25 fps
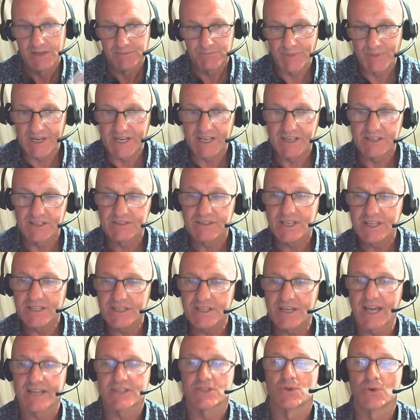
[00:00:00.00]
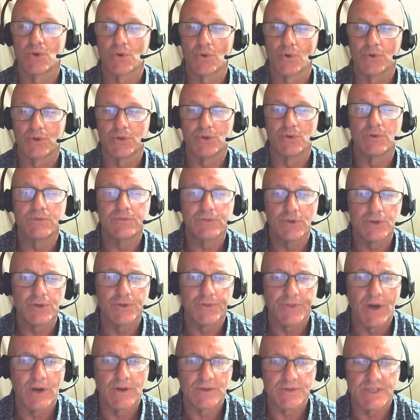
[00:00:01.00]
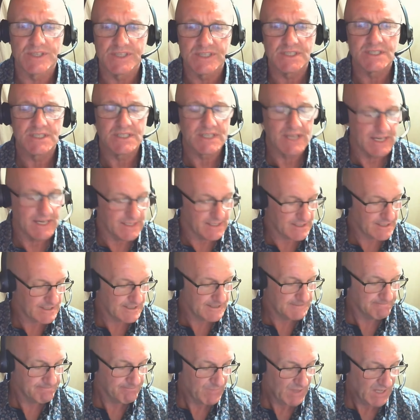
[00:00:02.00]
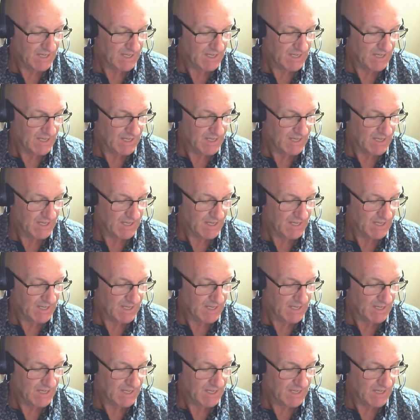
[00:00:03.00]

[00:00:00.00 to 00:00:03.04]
But in international law, you refer to those as states.